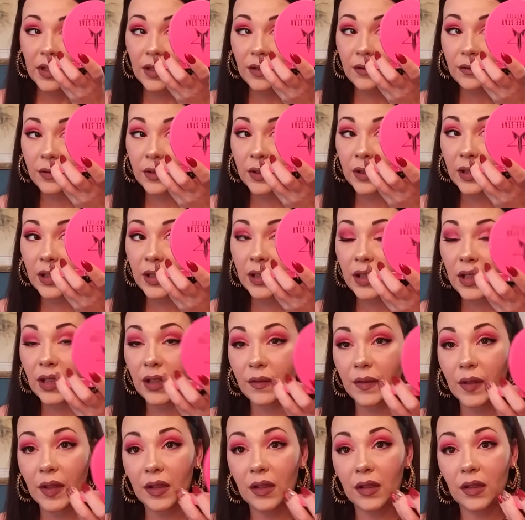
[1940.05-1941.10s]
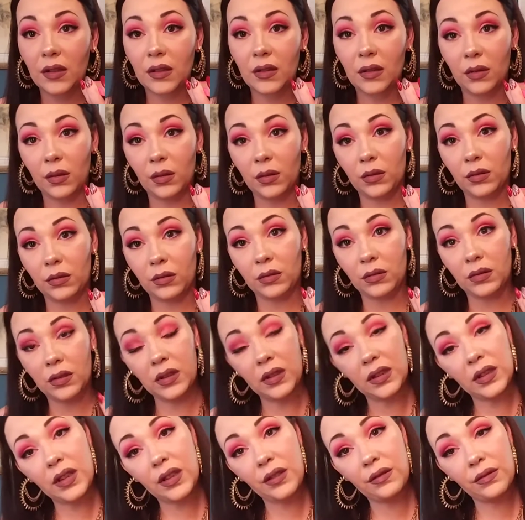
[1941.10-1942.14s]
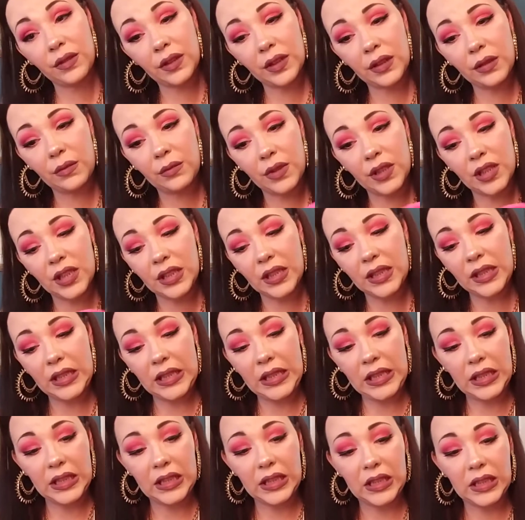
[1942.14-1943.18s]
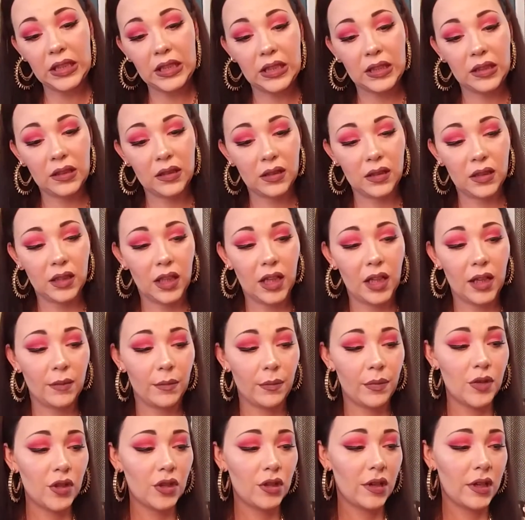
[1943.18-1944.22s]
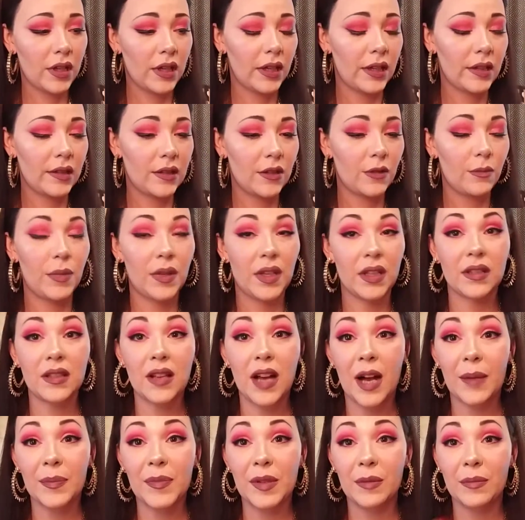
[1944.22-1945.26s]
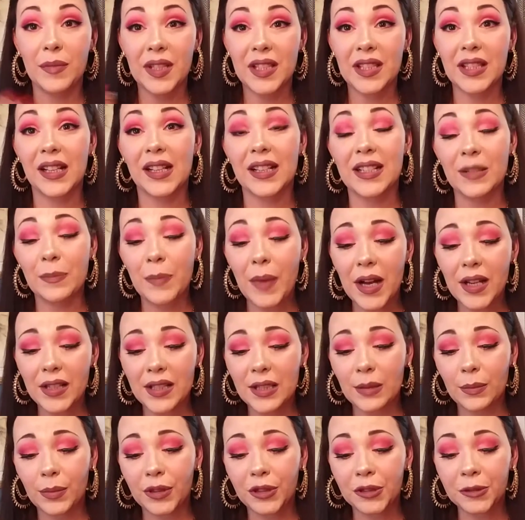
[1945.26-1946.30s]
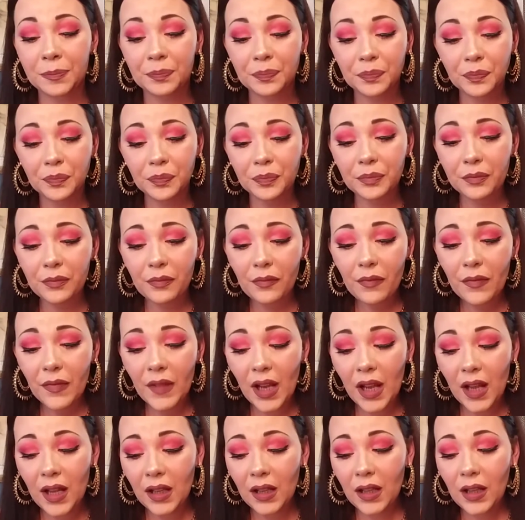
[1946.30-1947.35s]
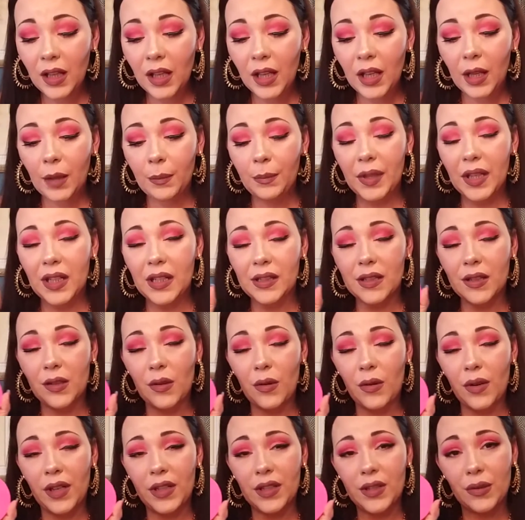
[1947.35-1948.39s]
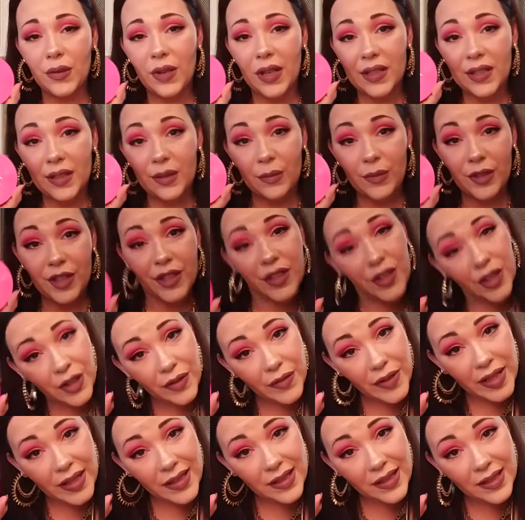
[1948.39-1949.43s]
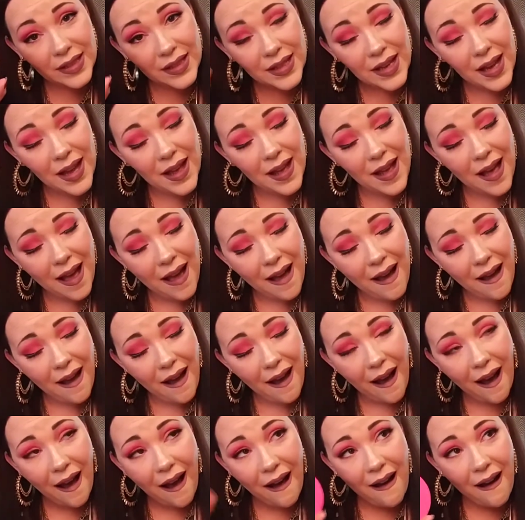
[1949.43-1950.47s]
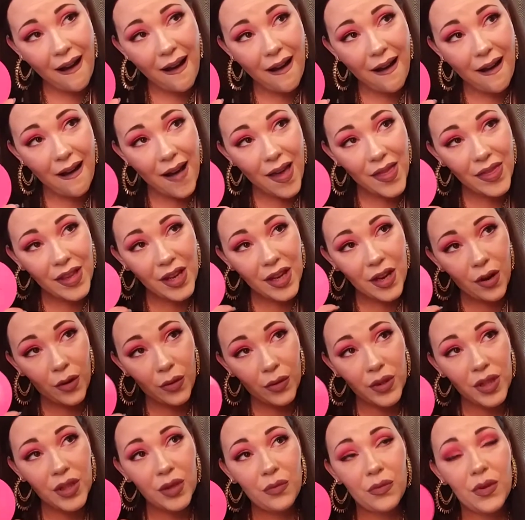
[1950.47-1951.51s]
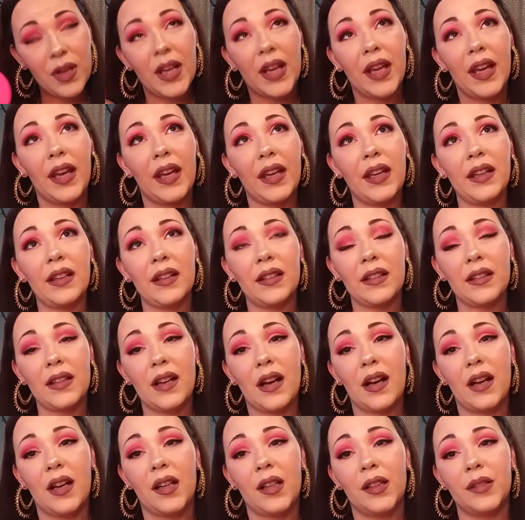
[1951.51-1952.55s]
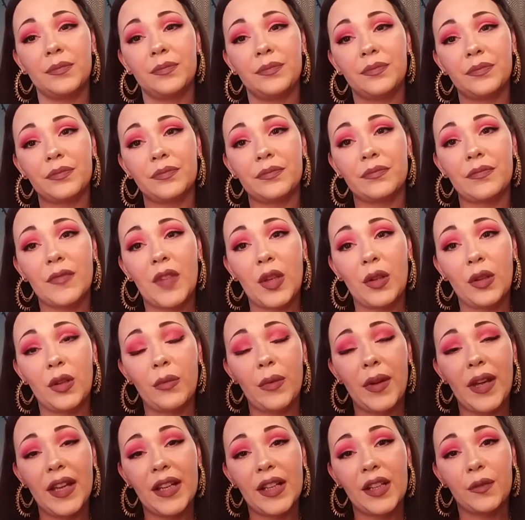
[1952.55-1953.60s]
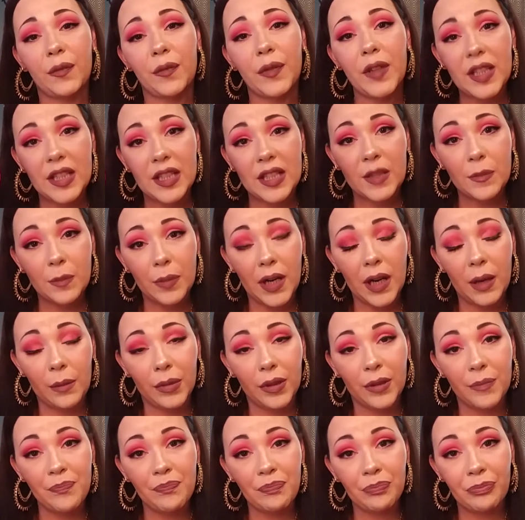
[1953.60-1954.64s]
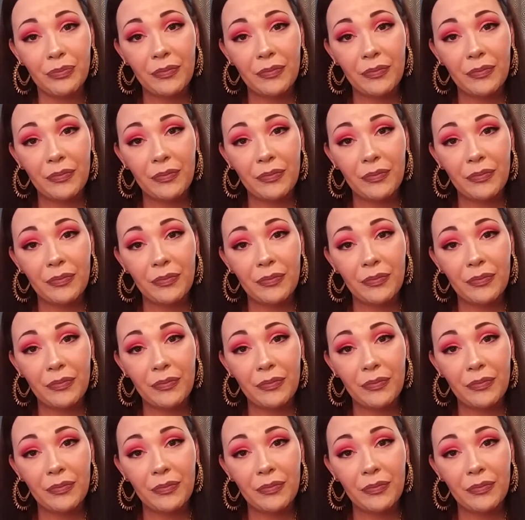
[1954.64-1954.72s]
really loving the gold, and I really wish I did. I'm trying to be as optimistic as possible because according to customer service, the only way I could fix this problem